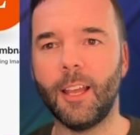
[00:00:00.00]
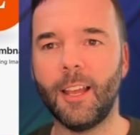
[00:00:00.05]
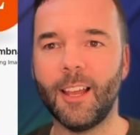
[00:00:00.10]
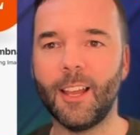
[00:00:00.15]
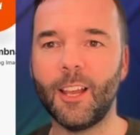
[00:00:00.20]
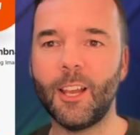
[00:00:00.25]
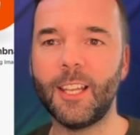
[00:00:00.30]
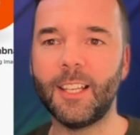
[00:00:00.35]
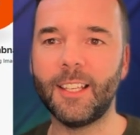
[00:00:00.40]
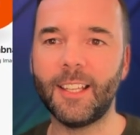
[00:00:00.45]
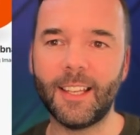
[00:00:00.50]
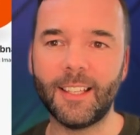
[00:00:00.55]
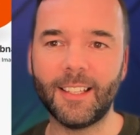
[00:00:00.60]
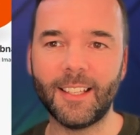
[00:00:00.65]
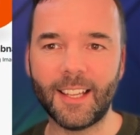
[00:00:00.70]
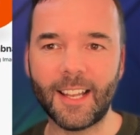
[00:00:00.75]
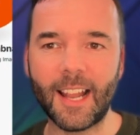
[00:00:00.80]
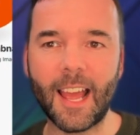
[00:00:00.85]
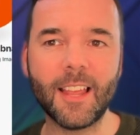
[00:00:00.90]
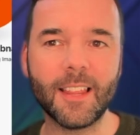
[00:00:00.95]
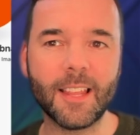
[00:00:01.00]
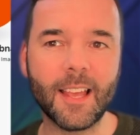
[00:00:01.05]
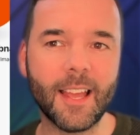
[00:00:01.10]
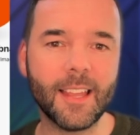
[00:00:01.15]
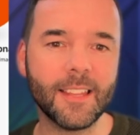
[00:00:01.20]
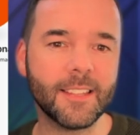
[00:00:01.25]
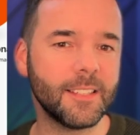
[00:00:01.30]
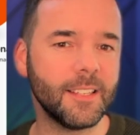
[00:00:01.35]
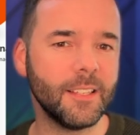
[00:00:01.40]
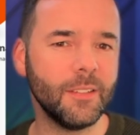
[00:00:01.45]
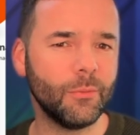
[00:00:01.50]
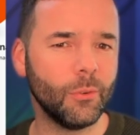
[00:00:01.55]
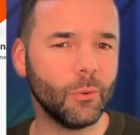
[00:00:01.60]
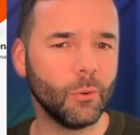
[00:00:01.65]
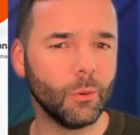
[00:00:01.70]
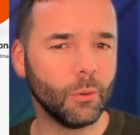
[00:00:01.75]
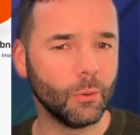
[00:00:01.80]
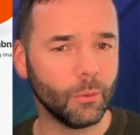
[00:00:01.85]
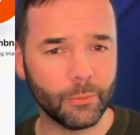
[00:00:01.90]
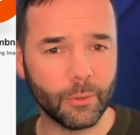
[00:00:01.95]
Etsy
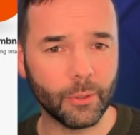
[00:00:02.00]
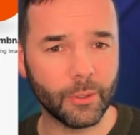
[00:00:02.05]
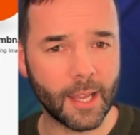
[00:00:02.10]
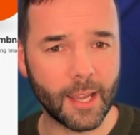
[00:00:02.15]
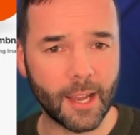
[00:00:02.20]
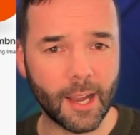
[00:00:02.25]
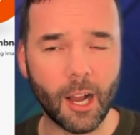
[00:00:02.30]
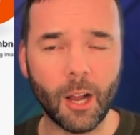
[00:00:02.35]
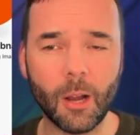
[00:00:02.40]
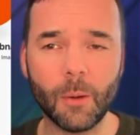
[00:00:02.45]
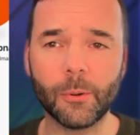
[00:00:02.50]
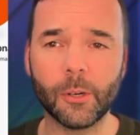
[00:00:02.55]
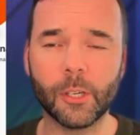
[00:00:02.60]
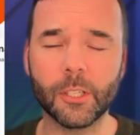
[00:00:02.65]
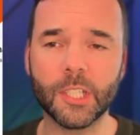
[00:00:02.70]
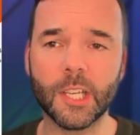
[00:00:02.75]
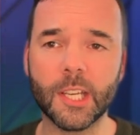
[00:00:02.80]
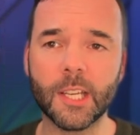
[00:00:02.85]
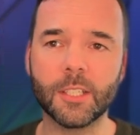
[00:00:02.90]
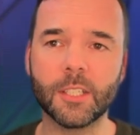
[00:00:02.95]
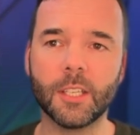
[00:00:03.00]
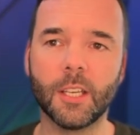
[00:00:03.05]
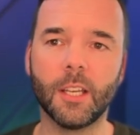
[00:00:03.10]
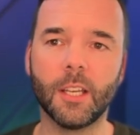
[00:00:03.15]
for their art projects,